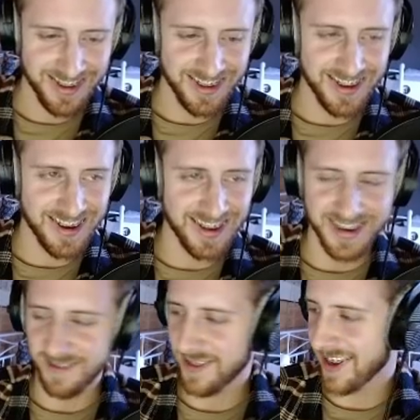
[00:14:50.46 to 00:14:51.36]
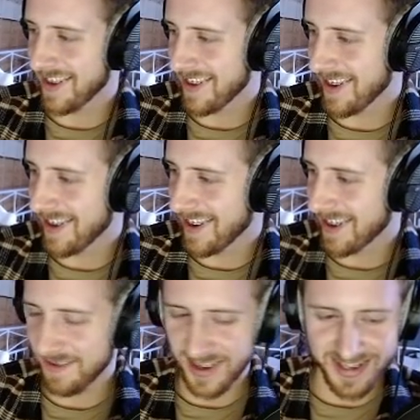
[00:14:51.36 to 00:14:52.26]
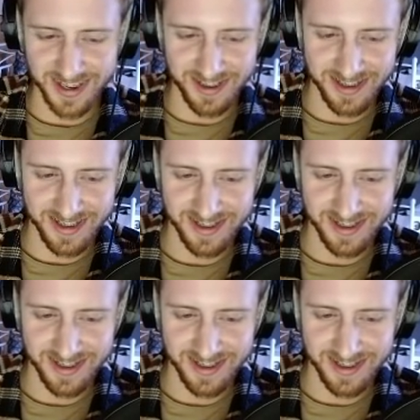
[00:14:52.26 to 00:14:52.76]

Oh, I love that. I love that sound.